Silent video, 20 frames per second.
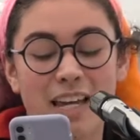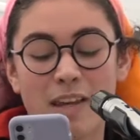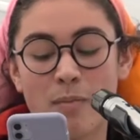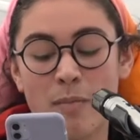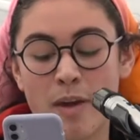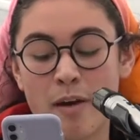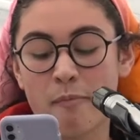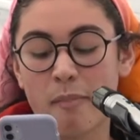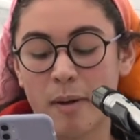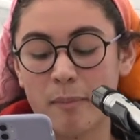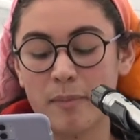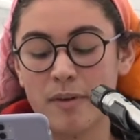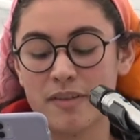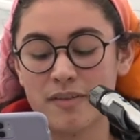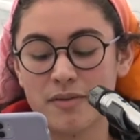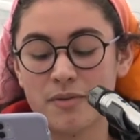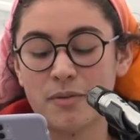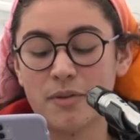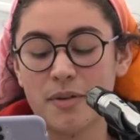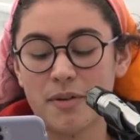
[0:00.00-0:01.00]
like me at public
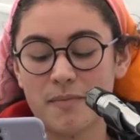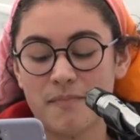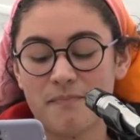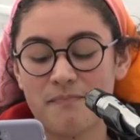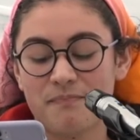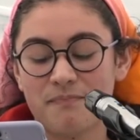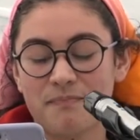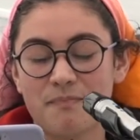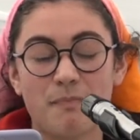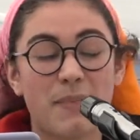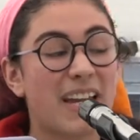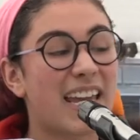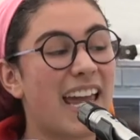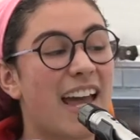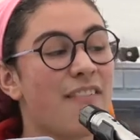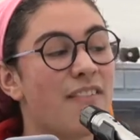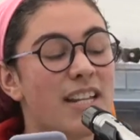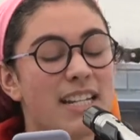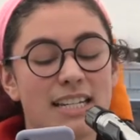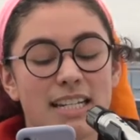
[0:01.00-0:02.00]
school. But
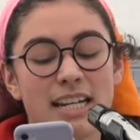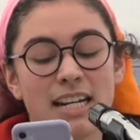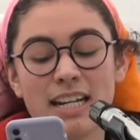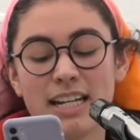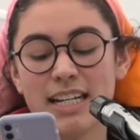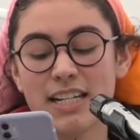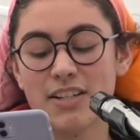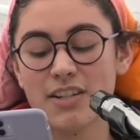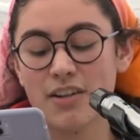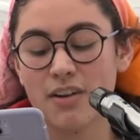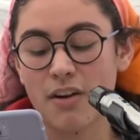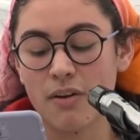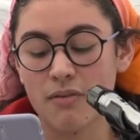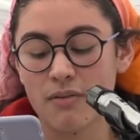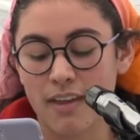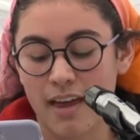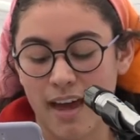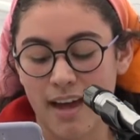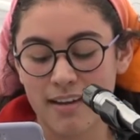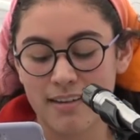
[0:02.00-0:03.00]
Kevin didn't need to know
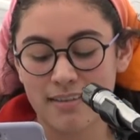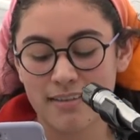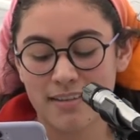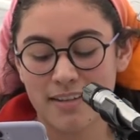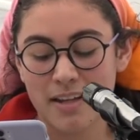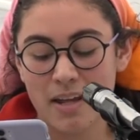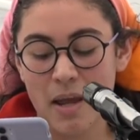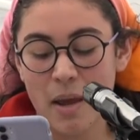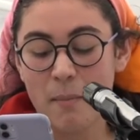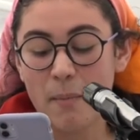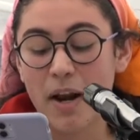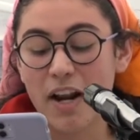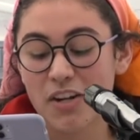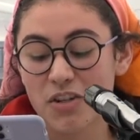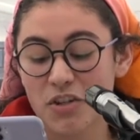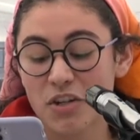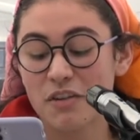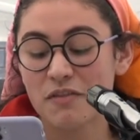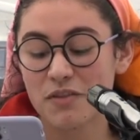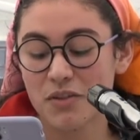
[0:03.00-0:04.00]
that. But I
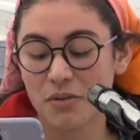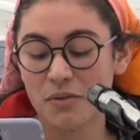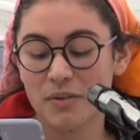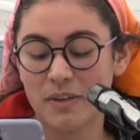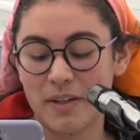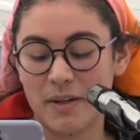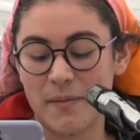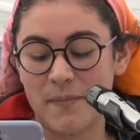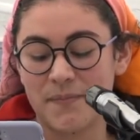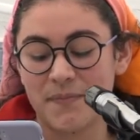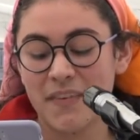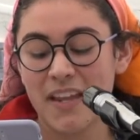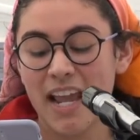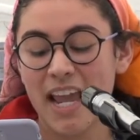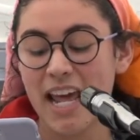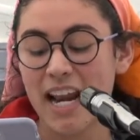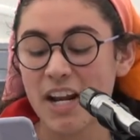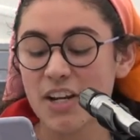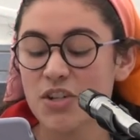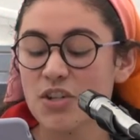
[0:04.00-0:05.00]
should have told him,
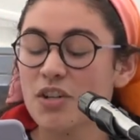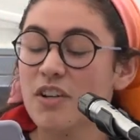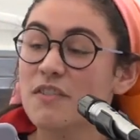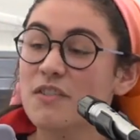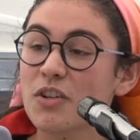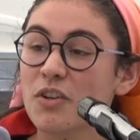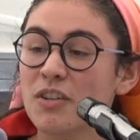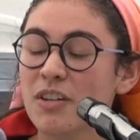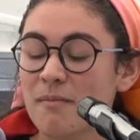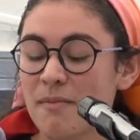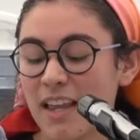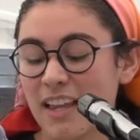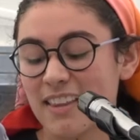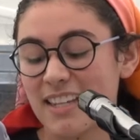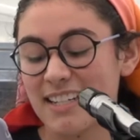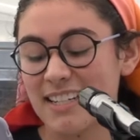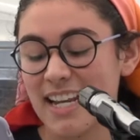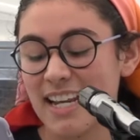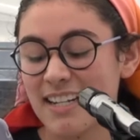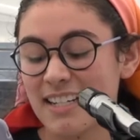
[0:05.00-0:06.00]
and I should have told him that
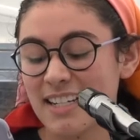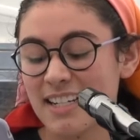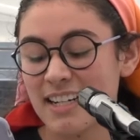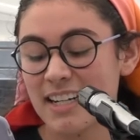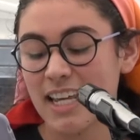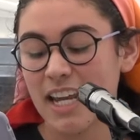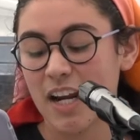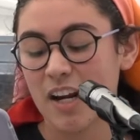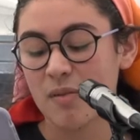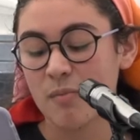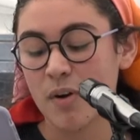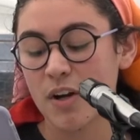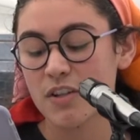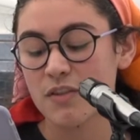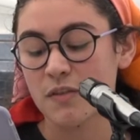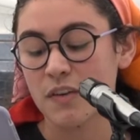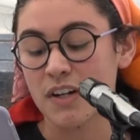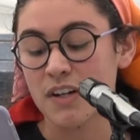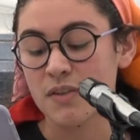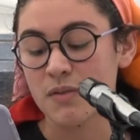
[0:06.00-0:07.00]
the dead didn't care much
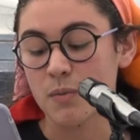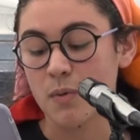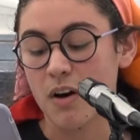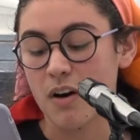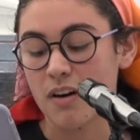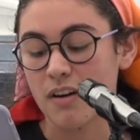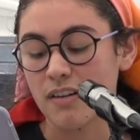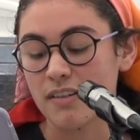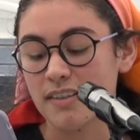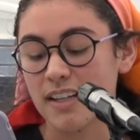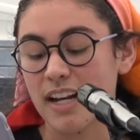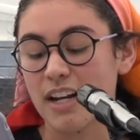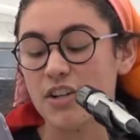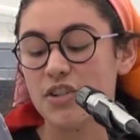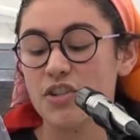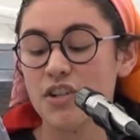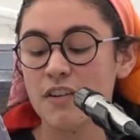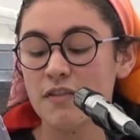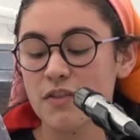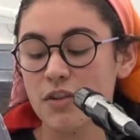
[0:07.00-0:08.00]
for his walls, and I
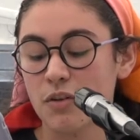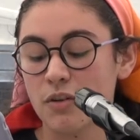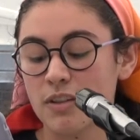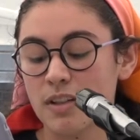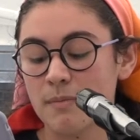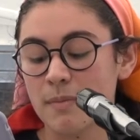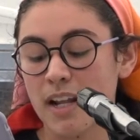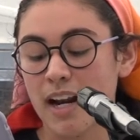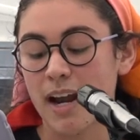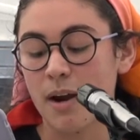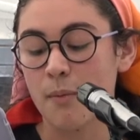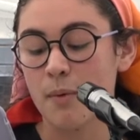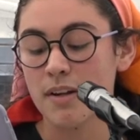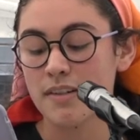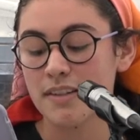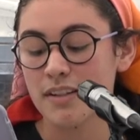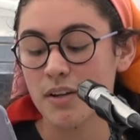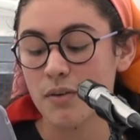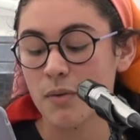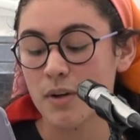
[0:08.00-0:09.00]
should have told him that I
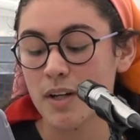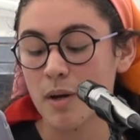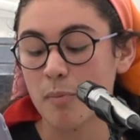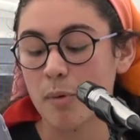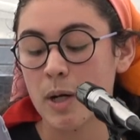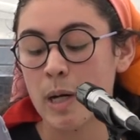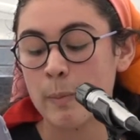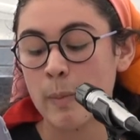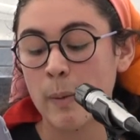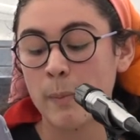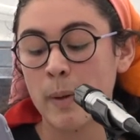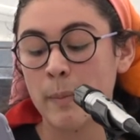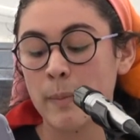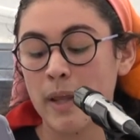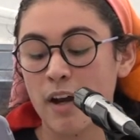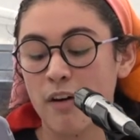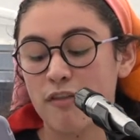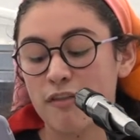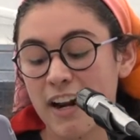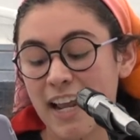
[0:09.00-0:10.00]
wasn't going to put him up on
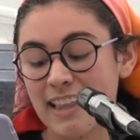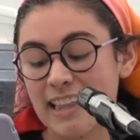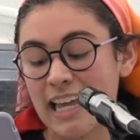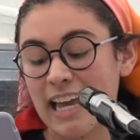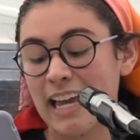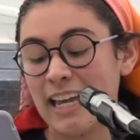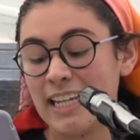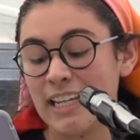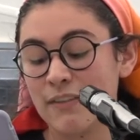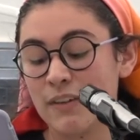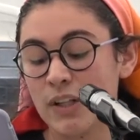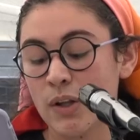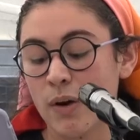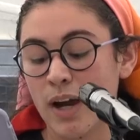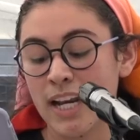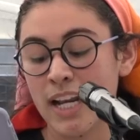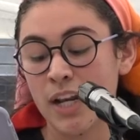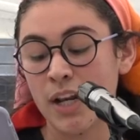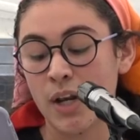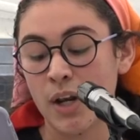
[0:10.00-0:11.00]
the ofrenda, even though
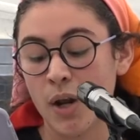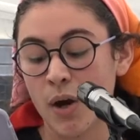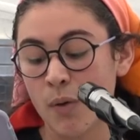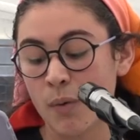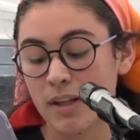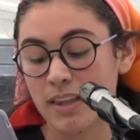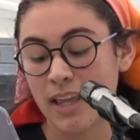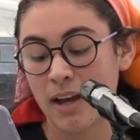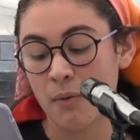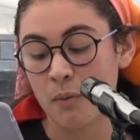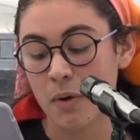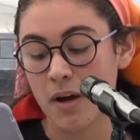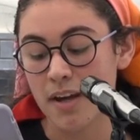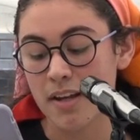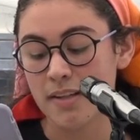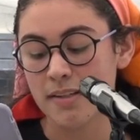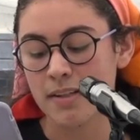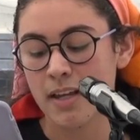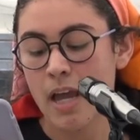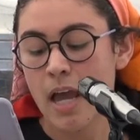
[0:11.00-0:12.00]
I didn't know what that
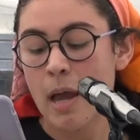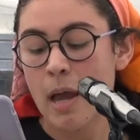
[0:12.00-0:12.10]
was.